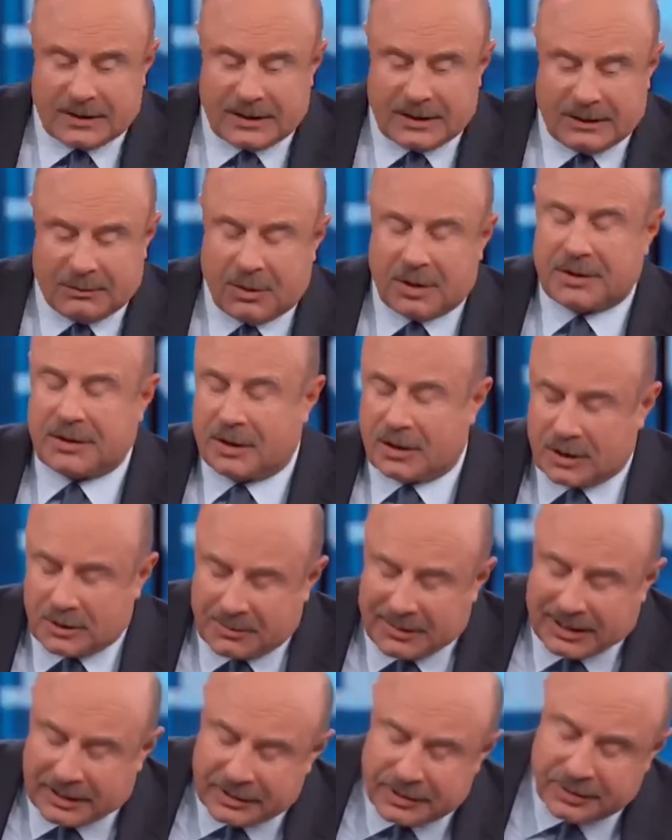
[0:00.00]
I want to talk
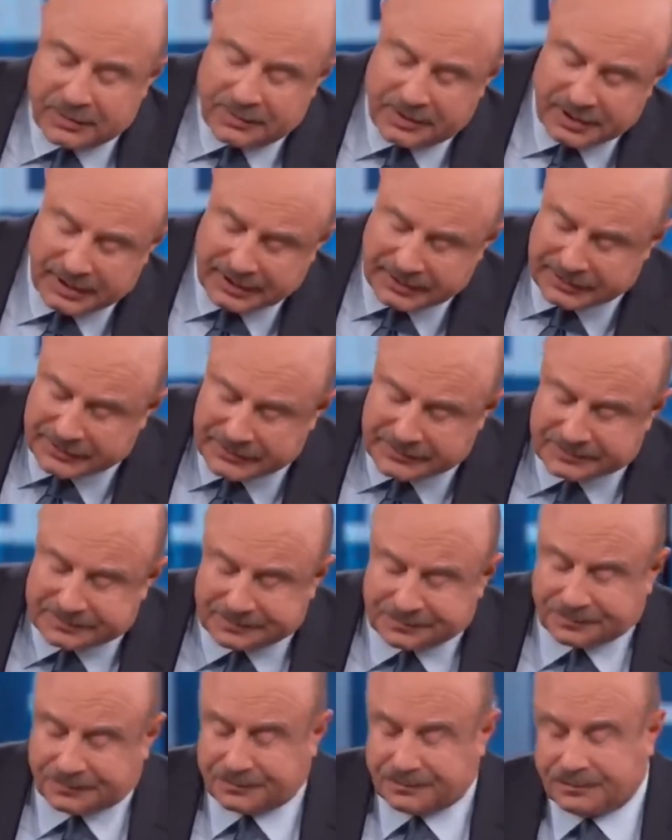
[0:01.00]
about two things.
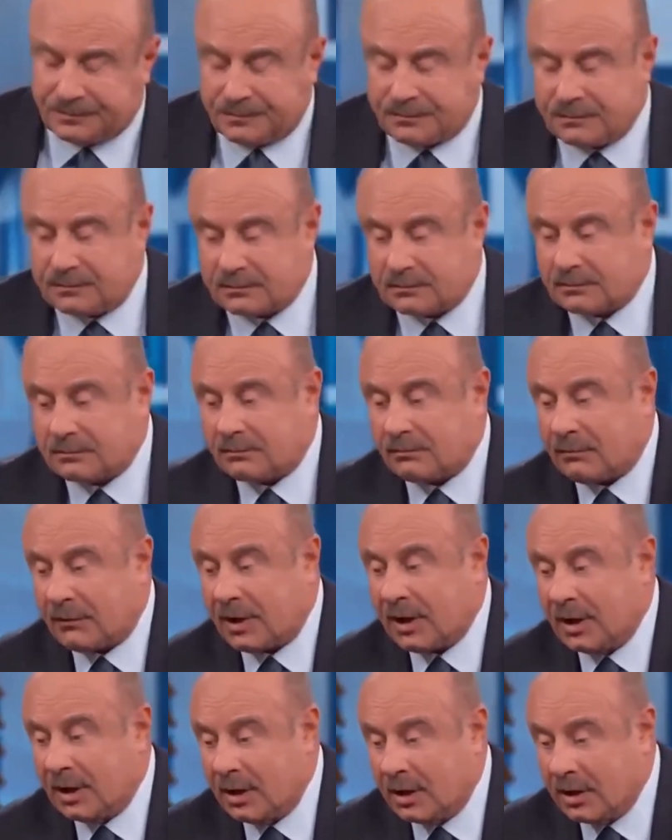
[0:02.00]
Mm-hmm.
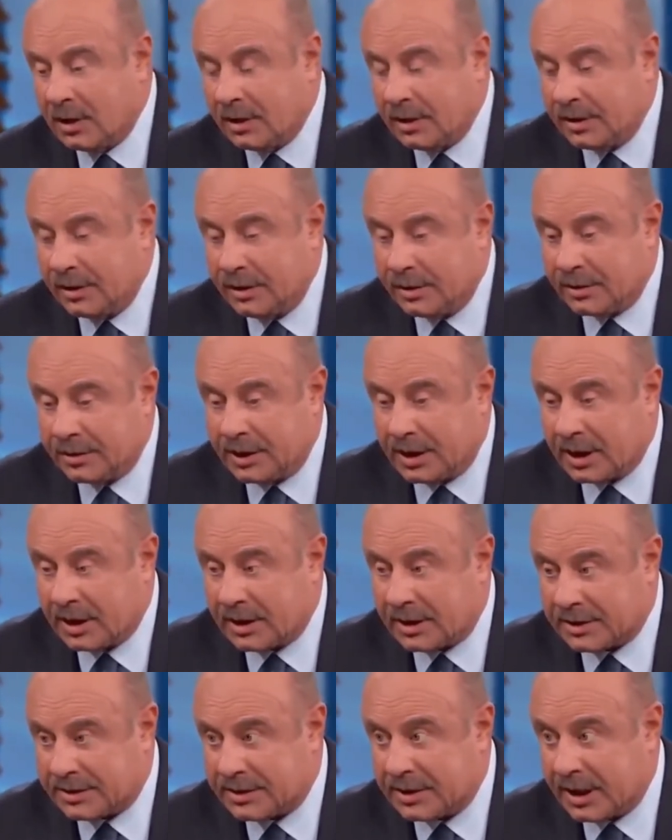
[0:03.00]
Your
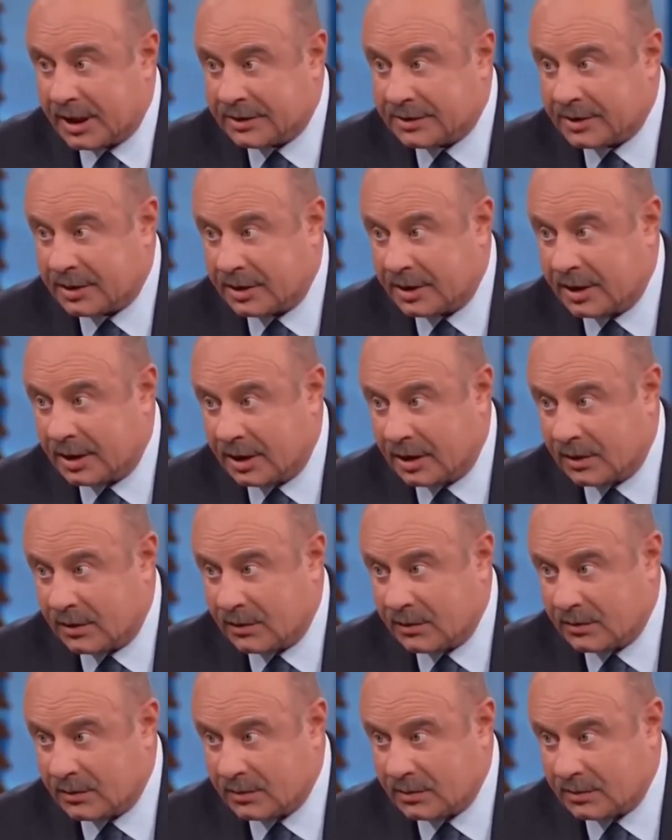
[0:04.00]
youngest doesn't know,